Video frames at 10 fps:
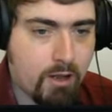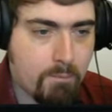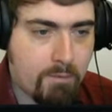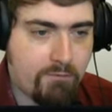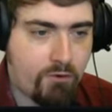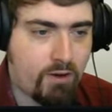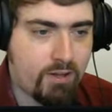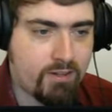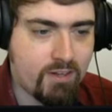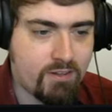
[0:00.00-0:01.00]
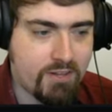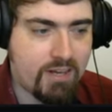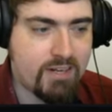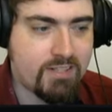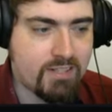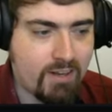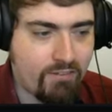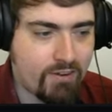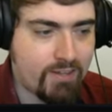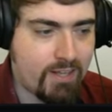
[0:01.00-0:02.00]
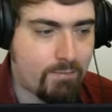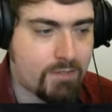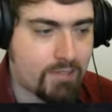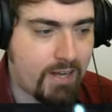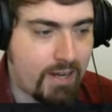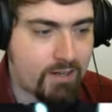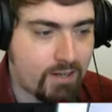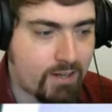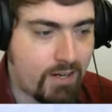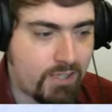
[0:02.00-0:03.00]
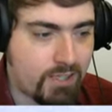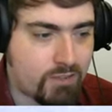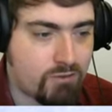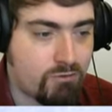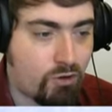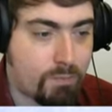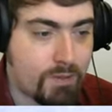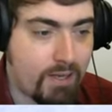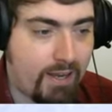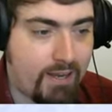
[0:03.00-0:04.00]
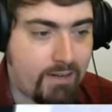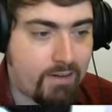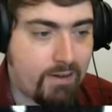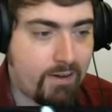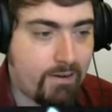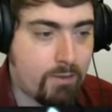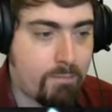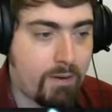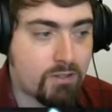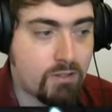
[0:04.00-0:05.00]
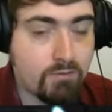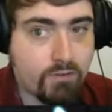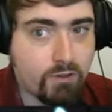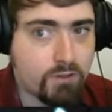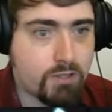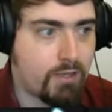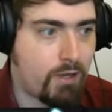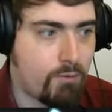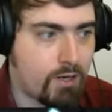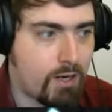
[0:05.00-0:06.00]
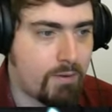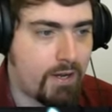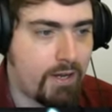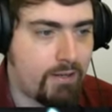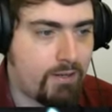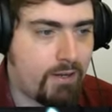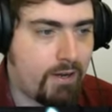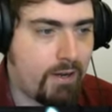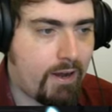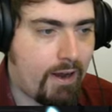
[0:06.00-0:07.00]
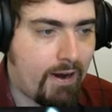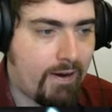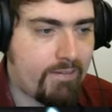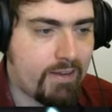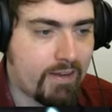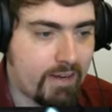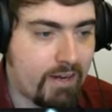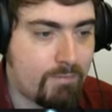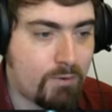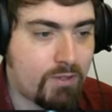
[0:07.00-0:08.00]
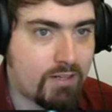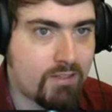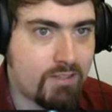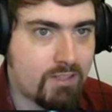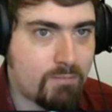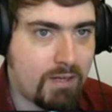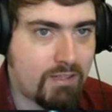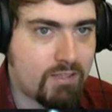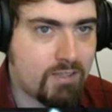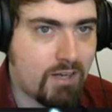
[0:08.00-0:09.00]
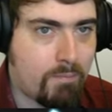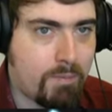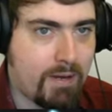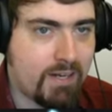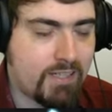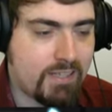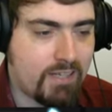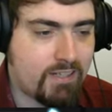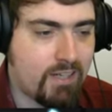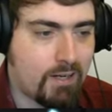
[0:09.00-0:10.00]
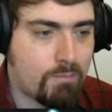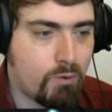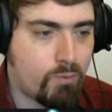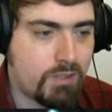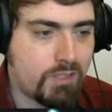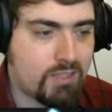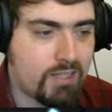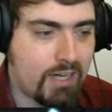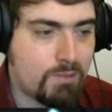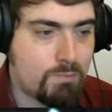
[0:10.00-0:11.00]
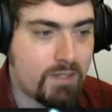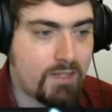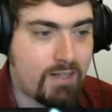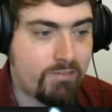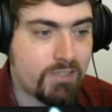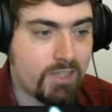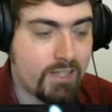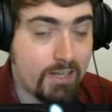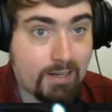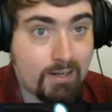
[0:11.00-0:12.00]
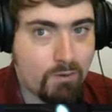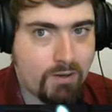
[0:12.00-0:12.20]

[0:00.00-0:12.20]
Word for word: before it does any significant damage. Again, Khal has dropped in the base, sorry you're not seeing that one coming in, and again, Bodexius and Mexes are being cleared up. Will this help level the eco